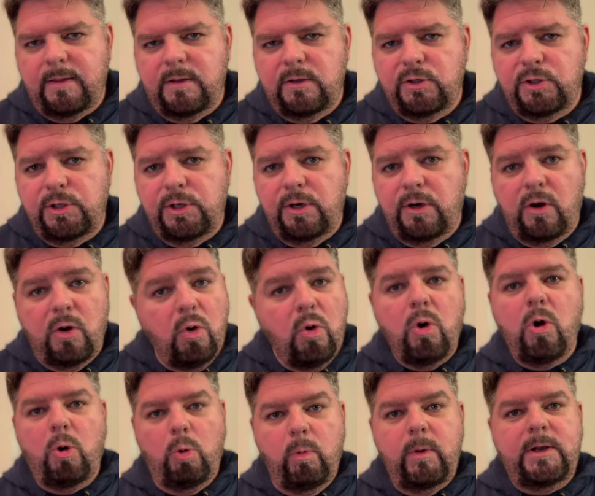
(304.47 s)
this year,
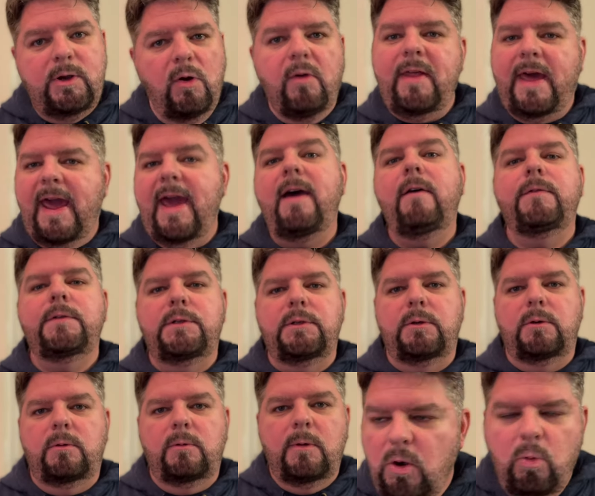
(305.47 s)
or we don't have to.
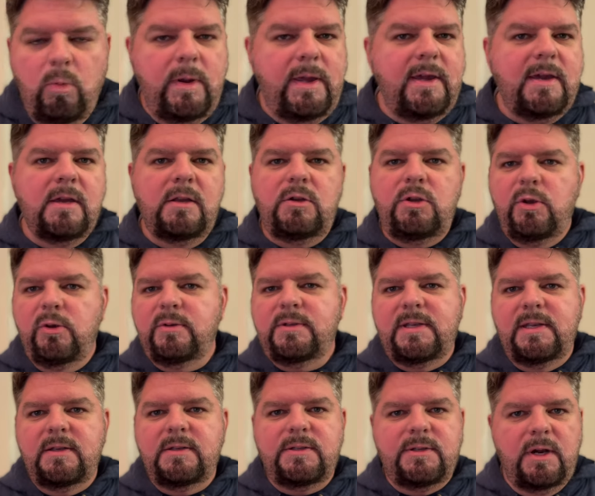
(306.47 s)
We can use
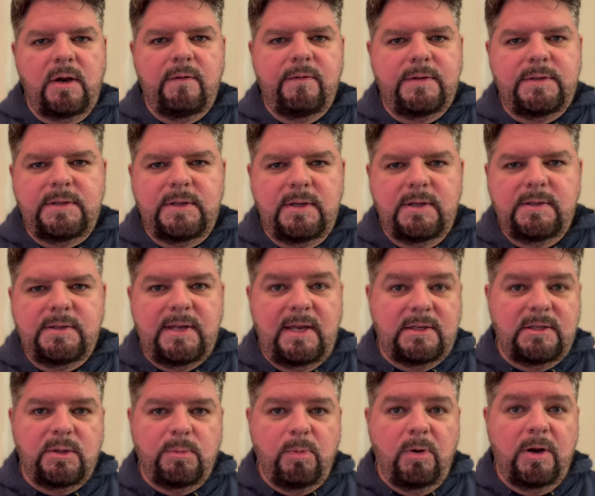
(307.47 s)
his services
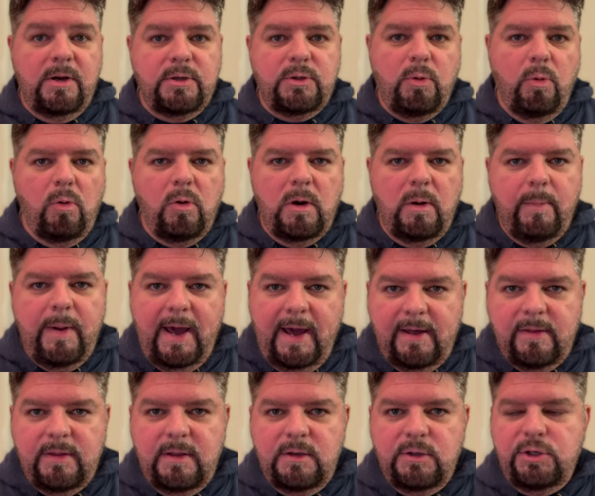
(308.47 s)
as a bridge
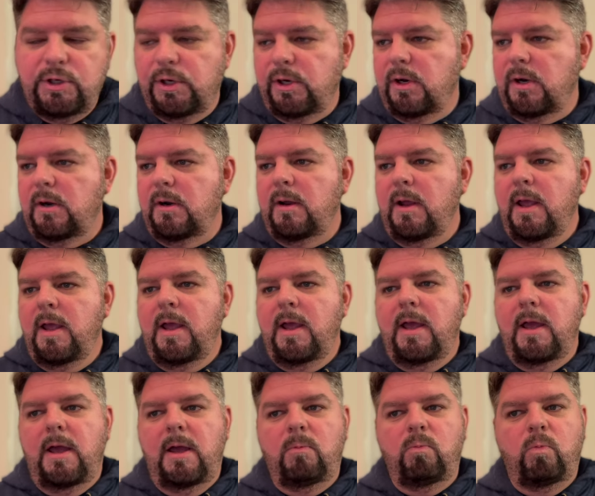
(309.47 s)
quarterback this year.
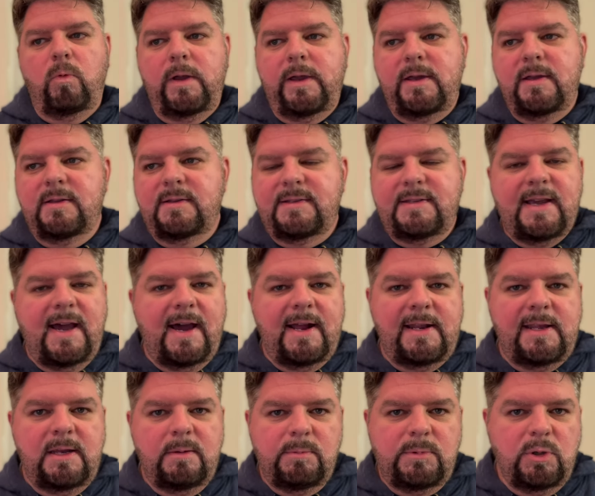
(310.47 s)
We can sign
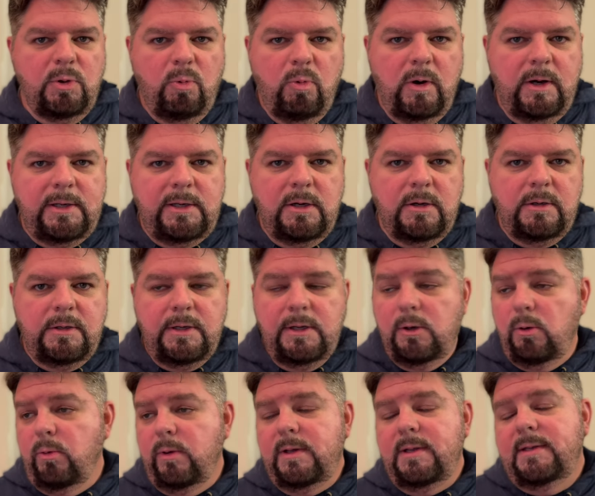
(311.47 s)
him to a one-year
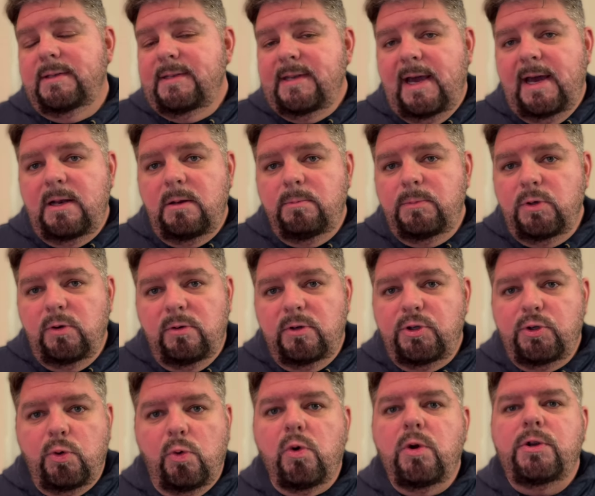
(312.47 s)
deal. We can sign him to a
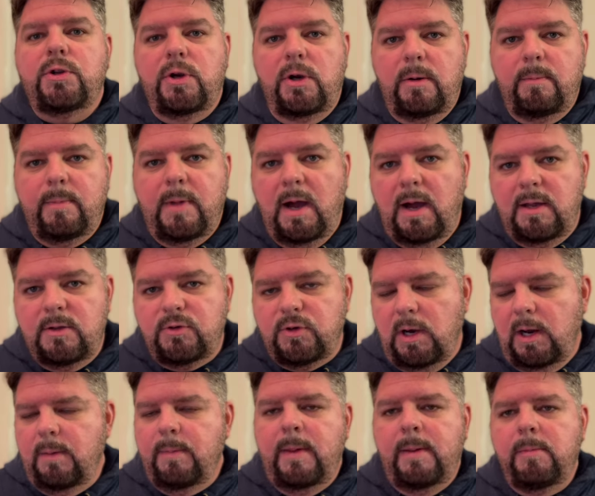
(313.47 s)
short-term
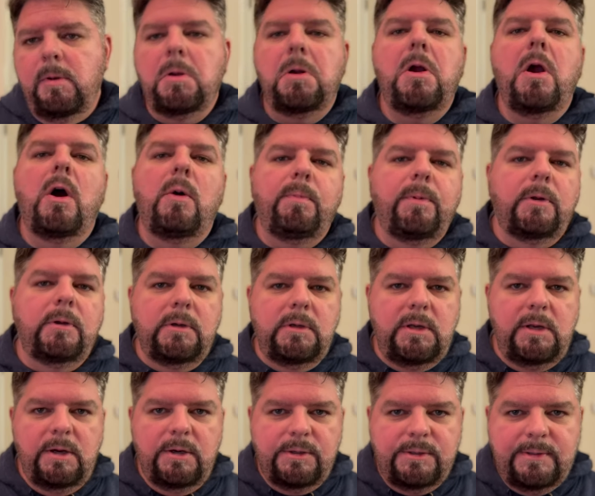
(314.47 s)
contract, maybe a couple of
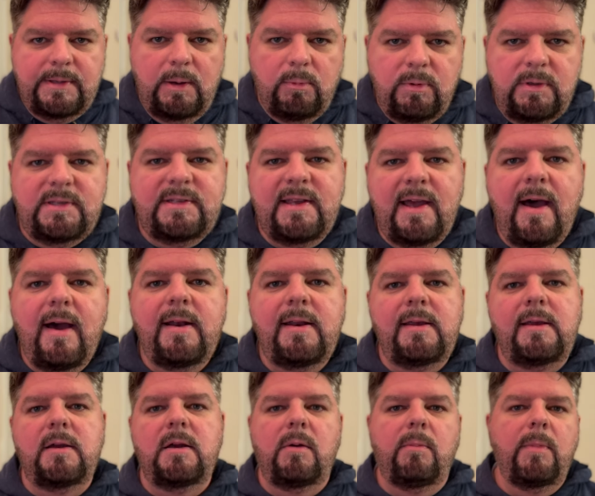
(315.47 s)
years that we sign
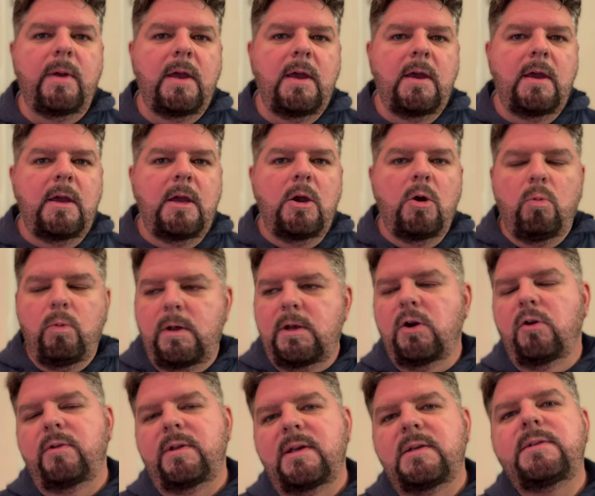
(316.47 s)
him. We
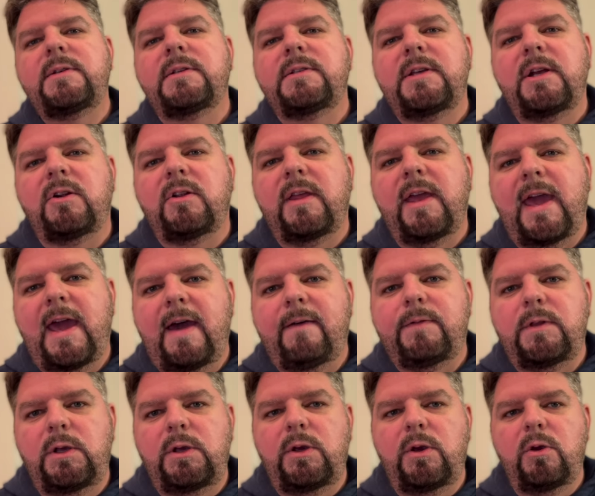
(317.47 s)
don't necessarily have
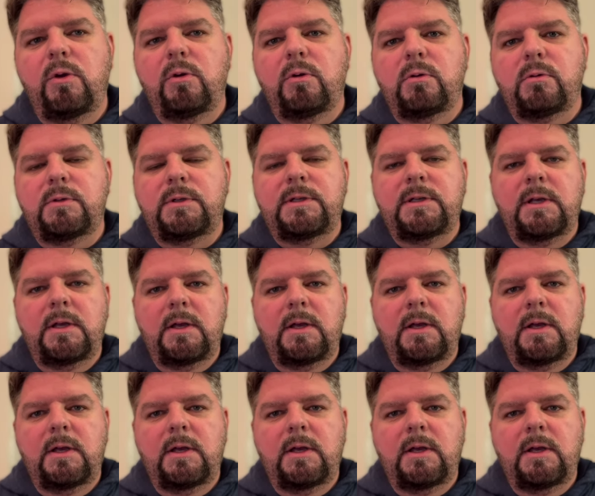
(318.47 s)
to use